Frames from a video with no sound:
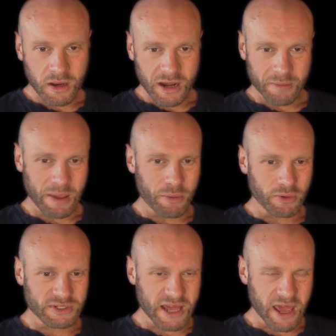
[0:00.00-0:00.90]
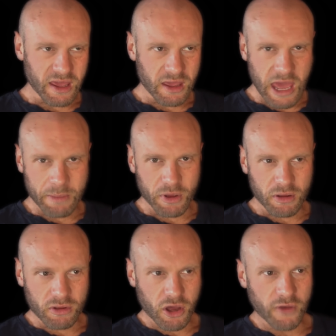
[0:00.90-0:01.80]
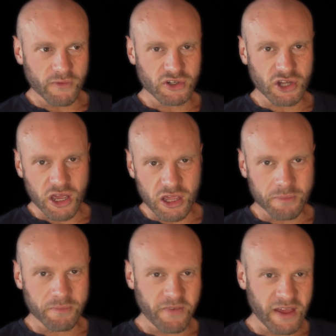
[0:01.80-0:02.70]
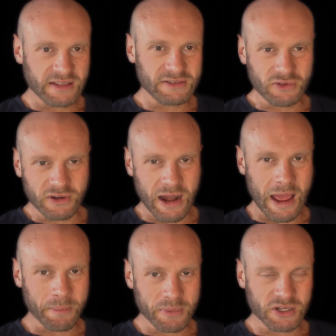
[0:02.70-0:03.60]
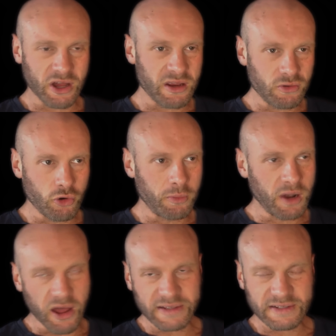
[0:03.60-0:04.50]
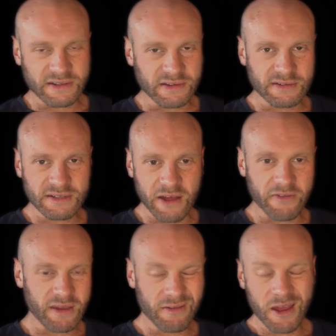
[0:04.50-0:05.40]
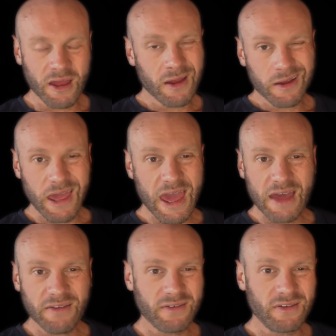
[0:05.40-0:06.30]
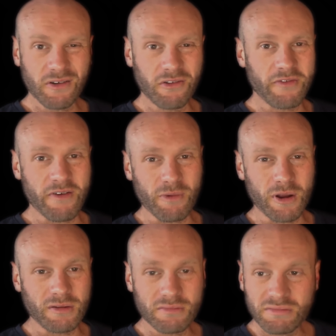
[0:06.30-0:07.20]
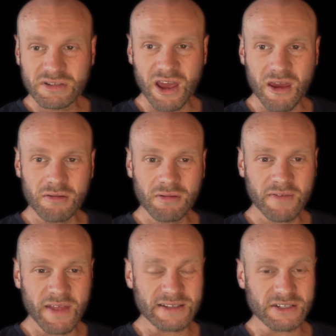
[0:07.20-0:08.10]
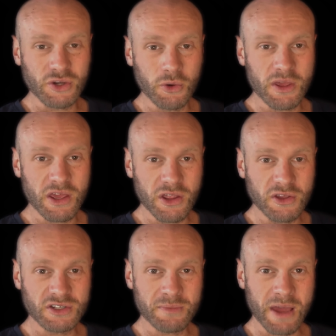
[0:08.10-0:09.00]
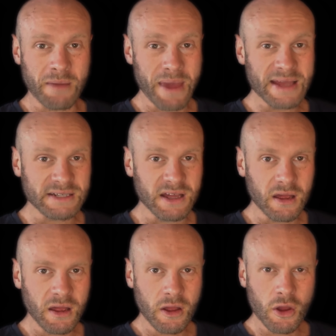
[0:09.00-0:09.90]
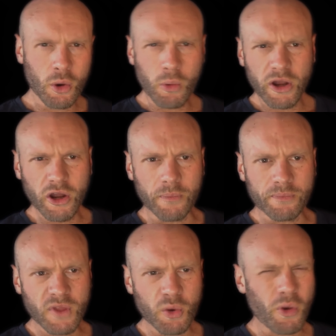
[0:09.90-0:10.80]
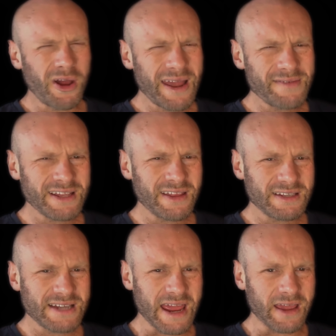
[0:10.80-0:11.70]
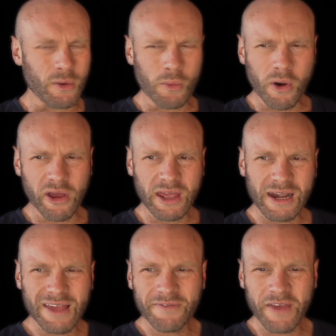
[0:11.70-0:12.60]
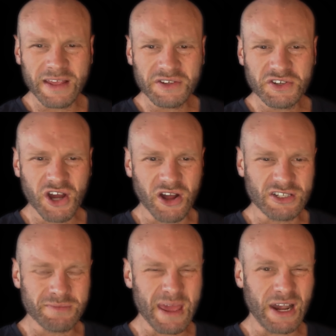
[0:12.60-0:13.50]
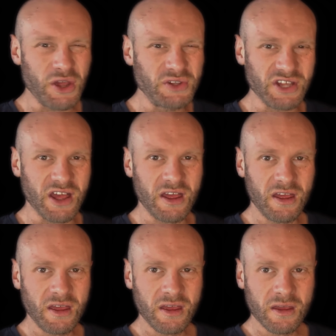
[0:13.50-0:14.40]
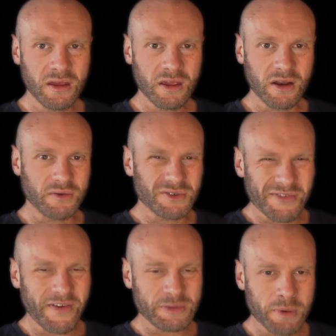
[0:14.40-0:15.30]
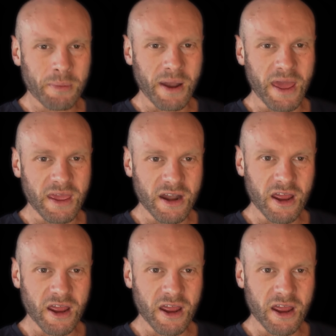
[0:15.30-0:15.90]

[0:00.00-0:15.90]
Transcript: Now people will say, yeah, but the carnivore diet, your things, appetite normalizes and stuff. Yeah, not, not for everyone. So if there's a tool you can use to become better, why not? Why leave something in the tank? Why leave things to chance and be a loser? You know, do things properly. You